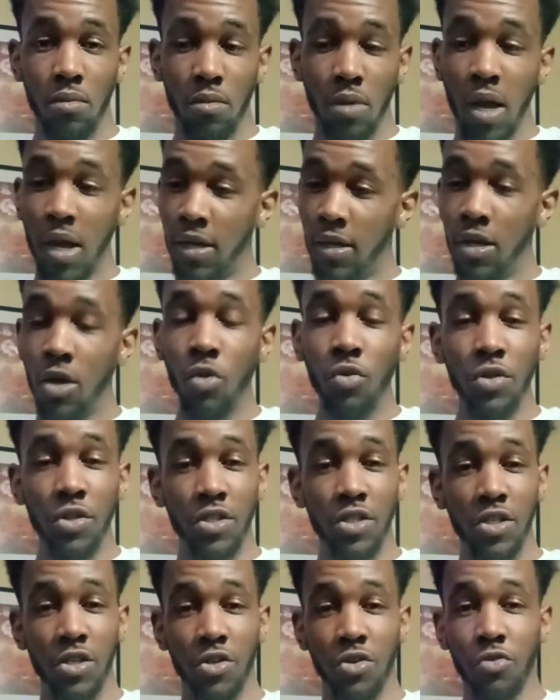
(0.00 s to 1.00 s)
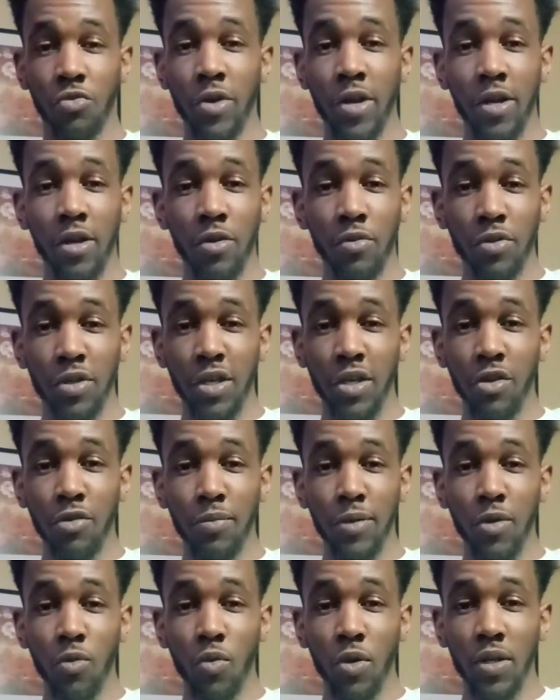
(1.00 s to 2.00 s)
I know this cigarette gonna kill
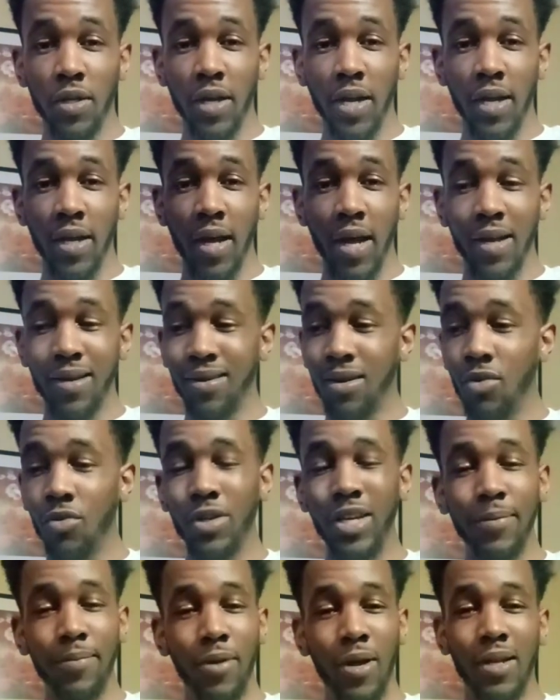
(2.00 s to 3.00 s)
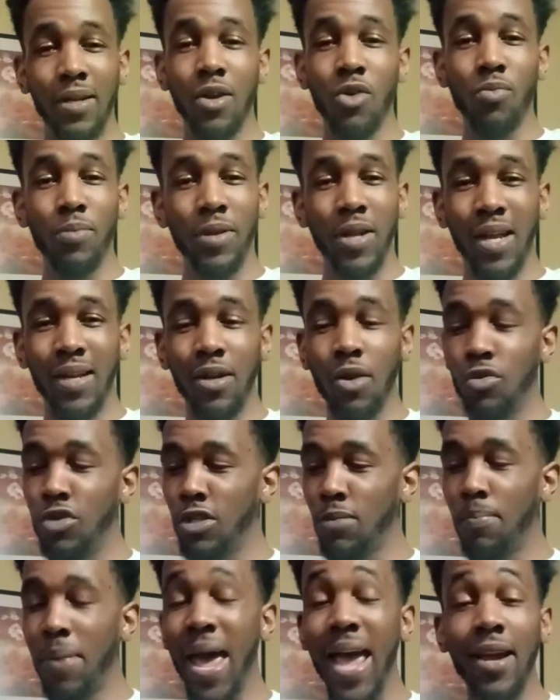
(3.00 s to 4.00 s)
me one day. I know
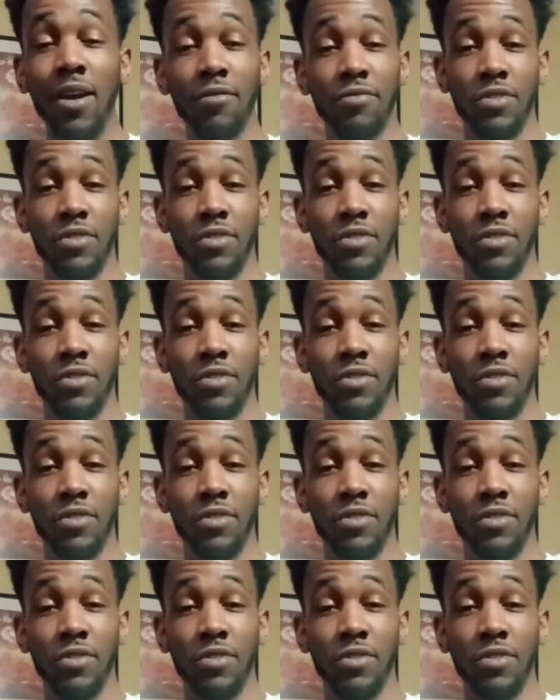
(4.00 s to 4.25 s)
this pack of